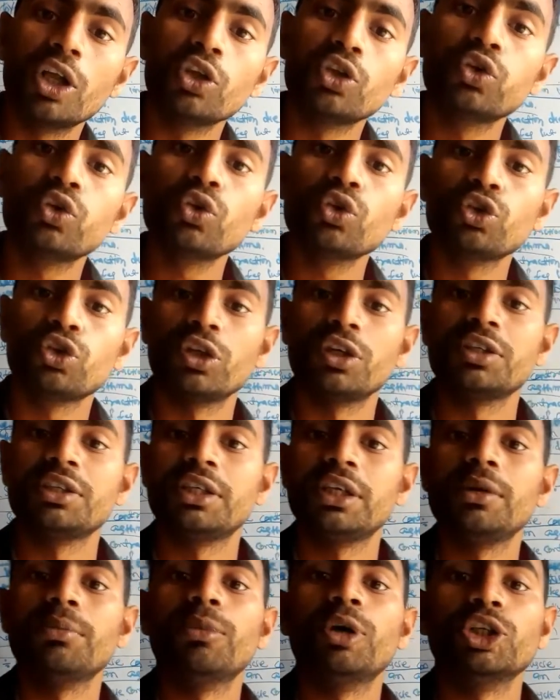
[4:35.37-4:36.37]
also
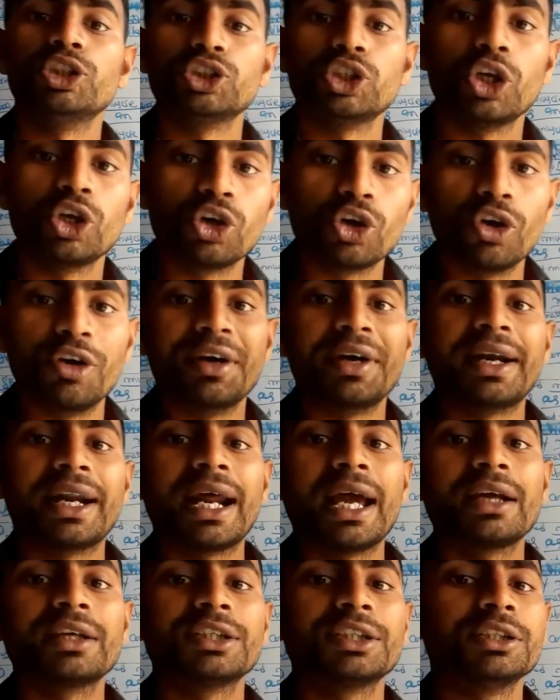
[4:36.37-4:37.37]
sustained muscle
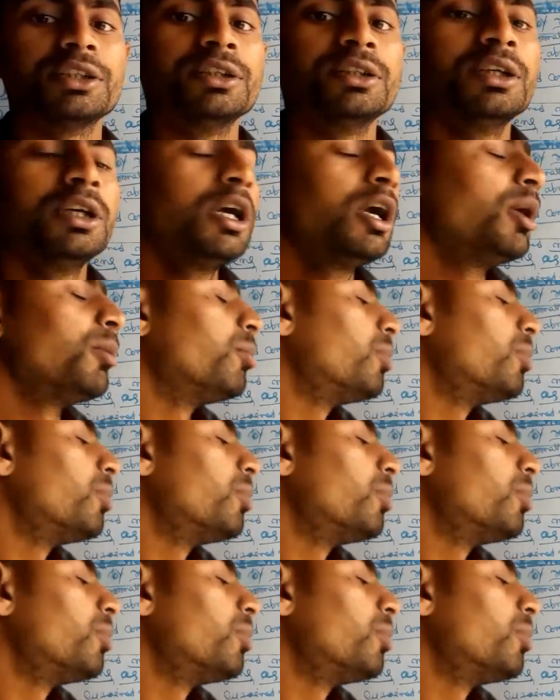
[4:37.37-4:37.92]
contraction,